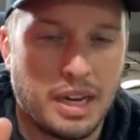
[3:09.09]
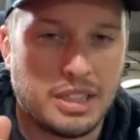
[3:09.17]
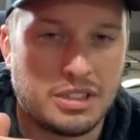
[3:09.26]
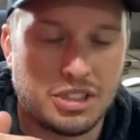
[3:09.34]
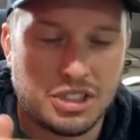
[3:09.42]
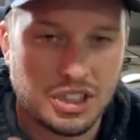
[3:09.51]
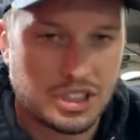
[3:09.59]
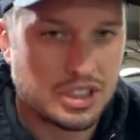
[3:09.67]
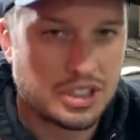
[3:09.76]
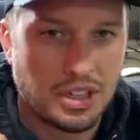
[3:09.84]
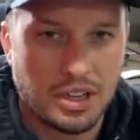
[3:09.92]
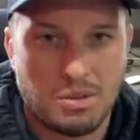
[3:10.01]
It's just
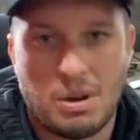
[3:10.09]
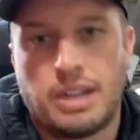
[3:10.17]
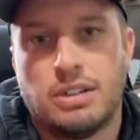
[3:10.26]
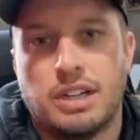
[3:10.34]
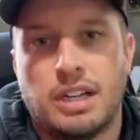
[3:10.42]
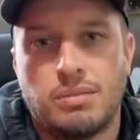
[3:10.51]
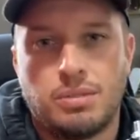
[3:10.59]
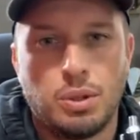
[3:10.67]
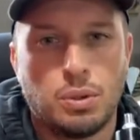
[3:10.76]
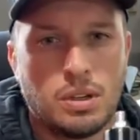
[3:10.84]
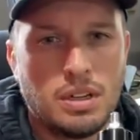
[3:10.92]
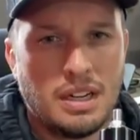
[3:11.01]
as good at regulating
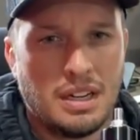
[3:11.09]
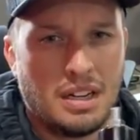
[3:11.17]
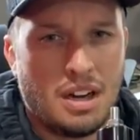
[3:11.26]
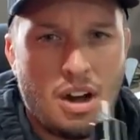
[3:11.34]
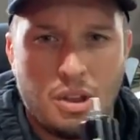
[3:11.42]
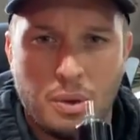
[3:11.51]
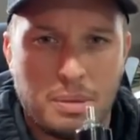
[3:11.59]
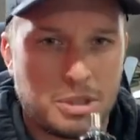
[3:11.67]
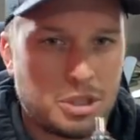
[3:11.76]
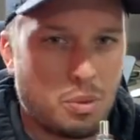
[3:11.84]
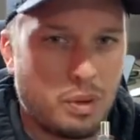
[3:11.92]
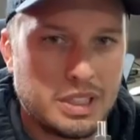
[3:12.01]
fuel, all the way up
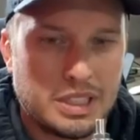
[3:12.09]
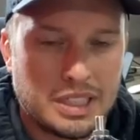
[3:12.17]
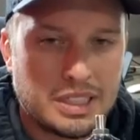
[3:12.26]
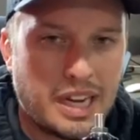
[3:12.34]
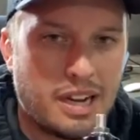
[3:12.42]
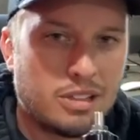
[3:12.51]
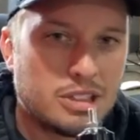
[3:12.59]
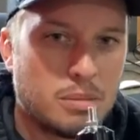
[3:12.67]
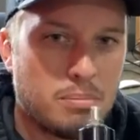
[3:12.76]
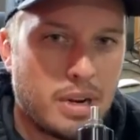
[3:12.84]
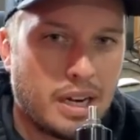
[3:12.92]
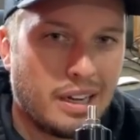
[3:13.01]
to 26 gallons a
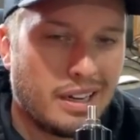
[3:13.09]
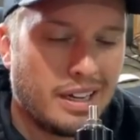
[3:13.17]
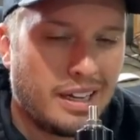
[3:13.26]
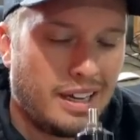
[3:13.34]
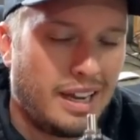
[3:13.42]
minute.